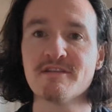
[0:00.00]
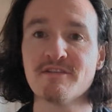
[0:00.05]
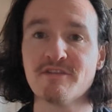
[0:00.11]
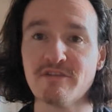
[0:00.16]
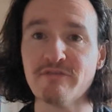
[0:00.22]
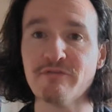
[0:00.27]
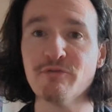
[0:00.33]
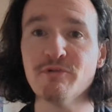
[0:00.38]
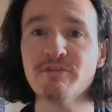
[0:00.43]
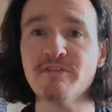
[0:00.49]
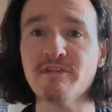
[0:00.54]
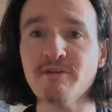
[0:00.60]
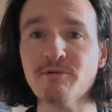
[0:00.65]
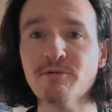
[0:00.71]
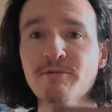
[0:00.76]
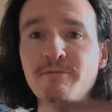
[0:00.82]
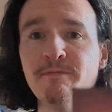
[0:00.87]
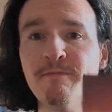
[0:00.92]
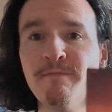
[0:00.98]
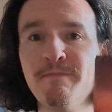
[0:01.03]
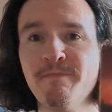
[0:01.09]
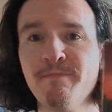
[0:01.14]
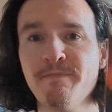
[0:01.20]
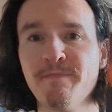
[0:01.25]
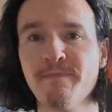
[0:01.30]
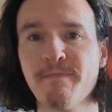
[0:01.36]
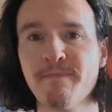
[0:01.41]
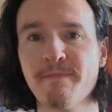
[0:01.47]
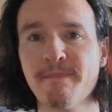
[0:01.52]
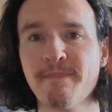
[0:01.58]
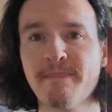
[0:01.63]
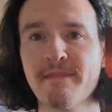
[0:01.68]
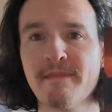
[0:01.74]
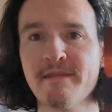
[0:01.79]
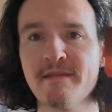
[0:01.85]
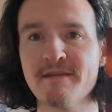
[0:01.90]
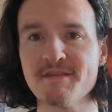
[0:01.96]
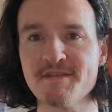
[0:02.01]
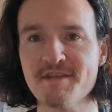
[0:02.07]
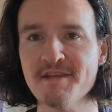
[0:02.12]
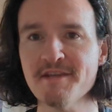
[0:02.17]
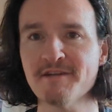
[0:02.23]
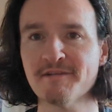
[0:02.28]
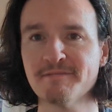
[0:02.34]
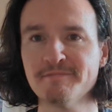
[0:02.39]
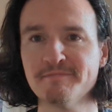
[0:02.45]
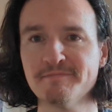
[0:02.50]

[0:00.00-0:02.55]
DEVOTIO, is here.